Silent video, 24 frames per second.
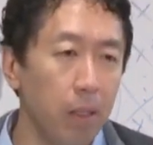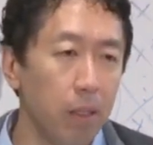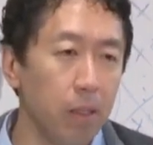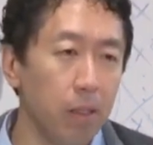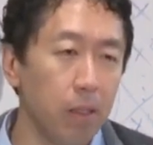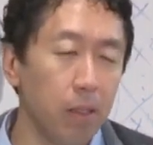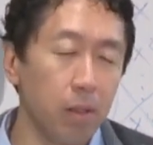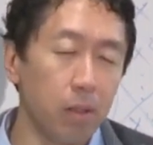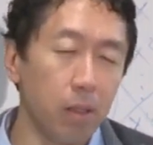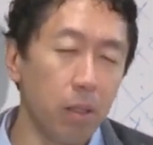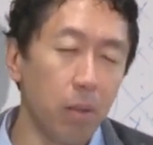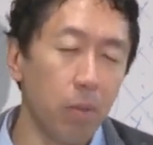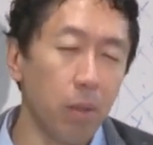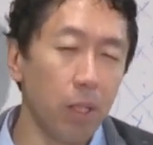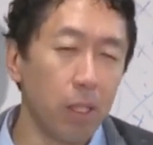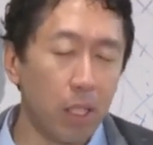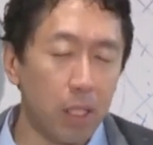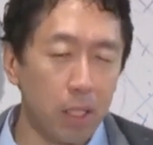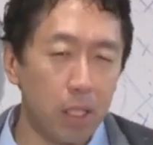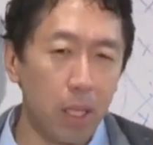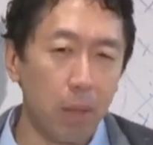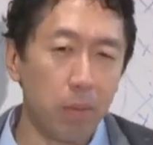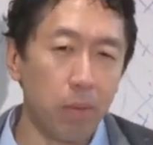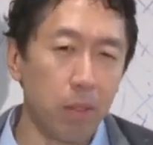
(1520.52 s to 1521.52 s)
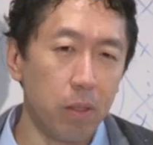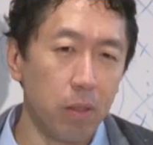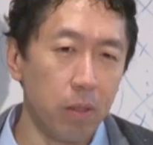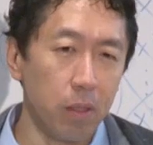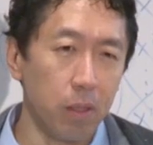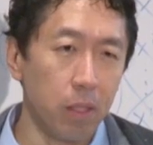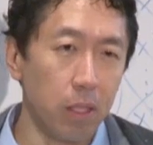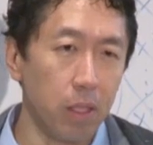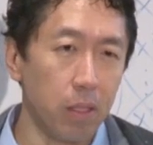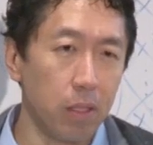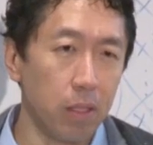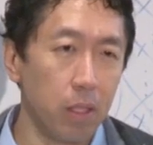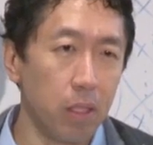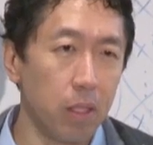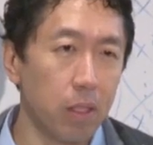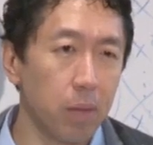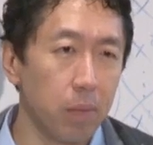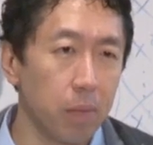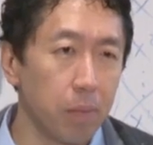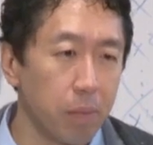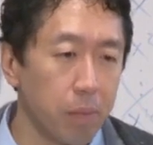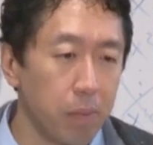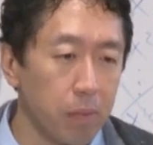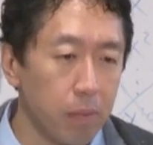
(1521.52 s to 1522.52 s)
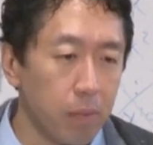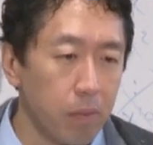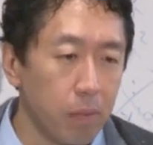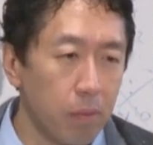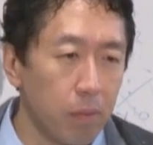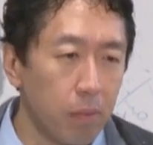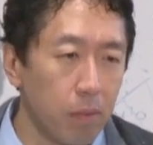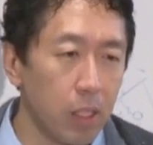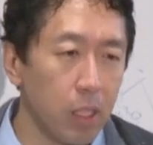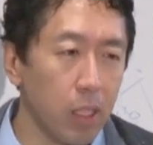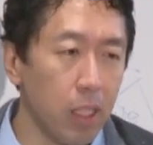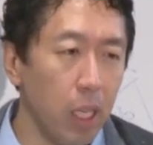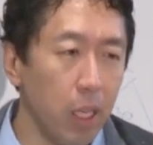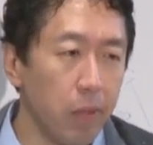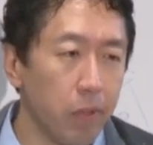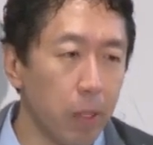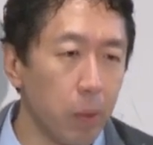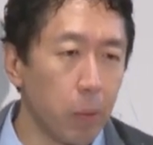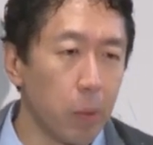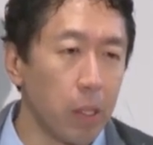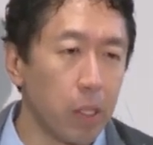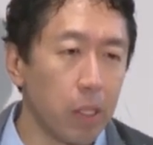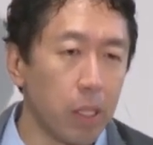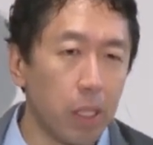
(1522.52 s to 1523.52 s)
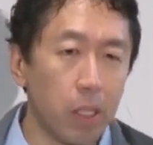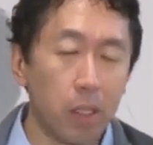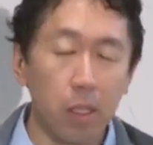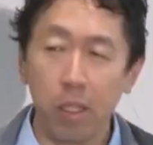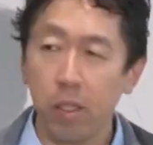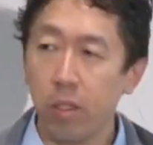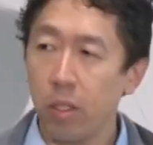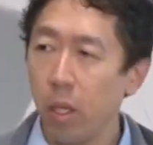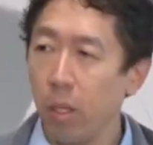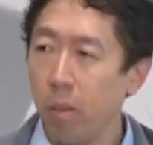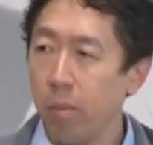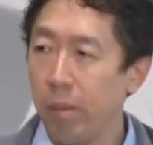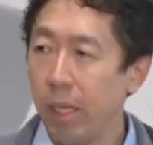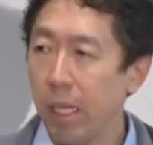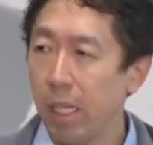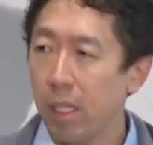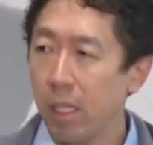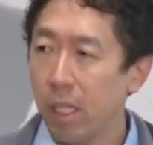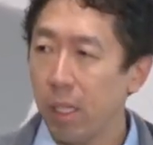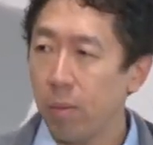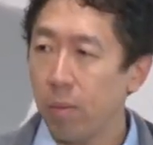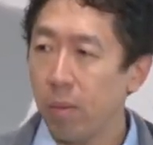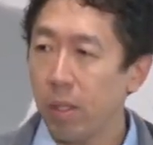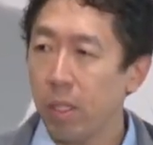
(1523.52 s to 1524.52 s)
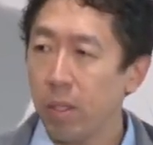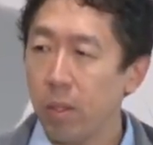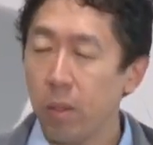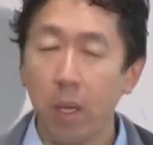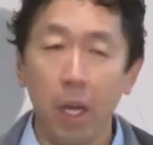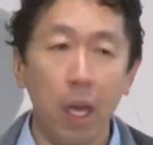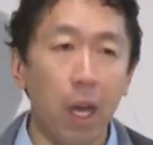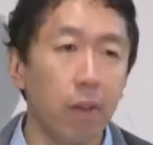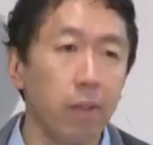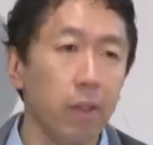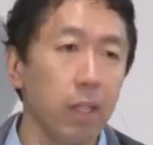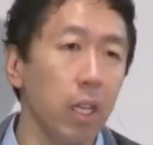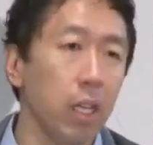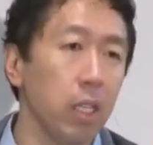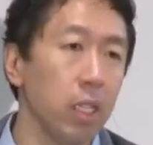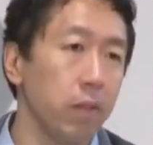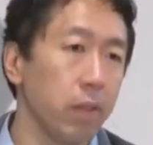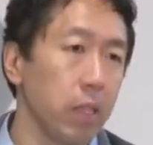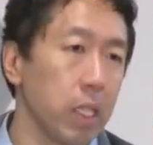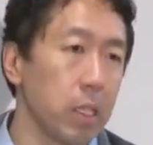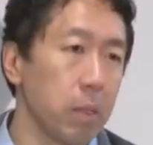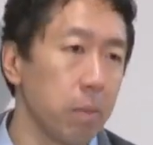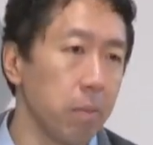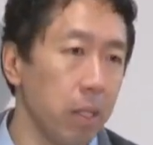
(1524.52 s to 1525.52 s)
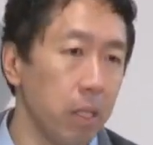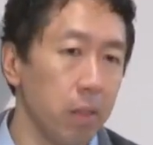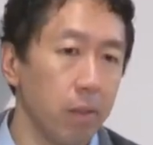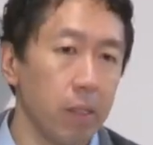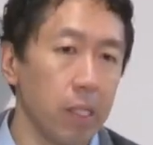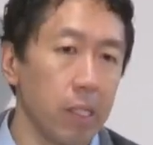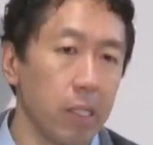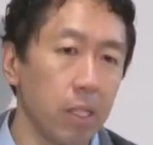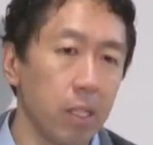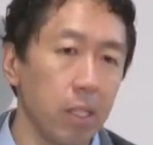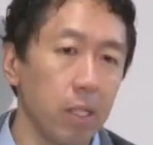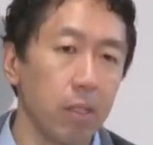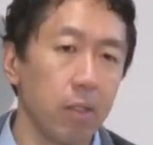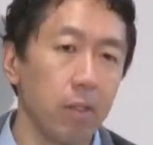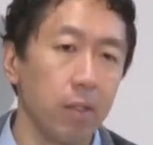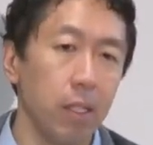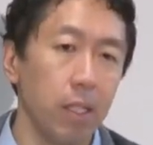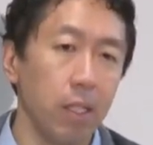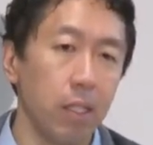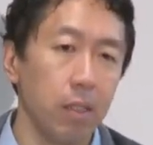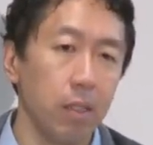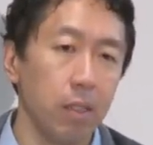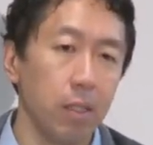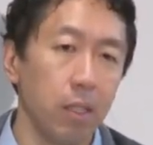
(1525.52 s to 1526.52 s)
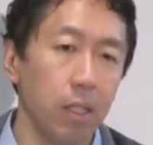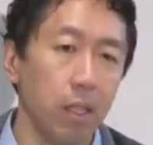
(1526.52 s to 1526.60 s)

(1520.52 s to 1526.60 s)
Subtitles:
The one exception to this is if you're working on a domain in which you have a lot of experience, right?